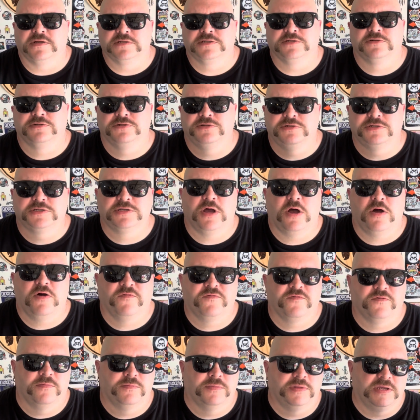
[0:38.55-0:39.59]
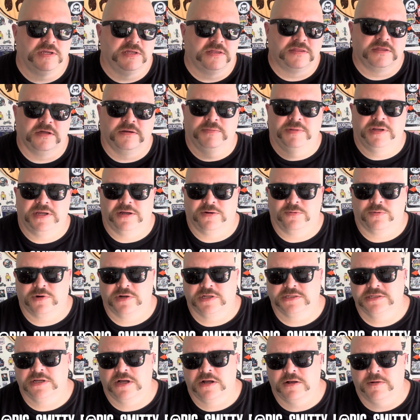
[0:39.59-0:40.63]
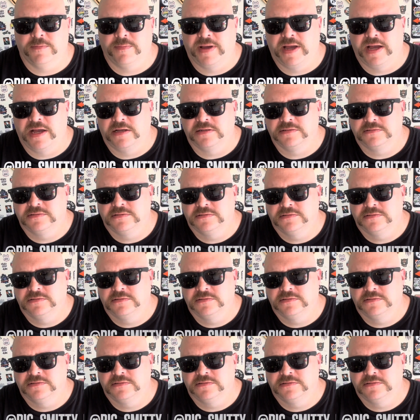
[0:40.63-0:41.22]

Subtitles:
So as you saw from the thumbnail, we're going to talk about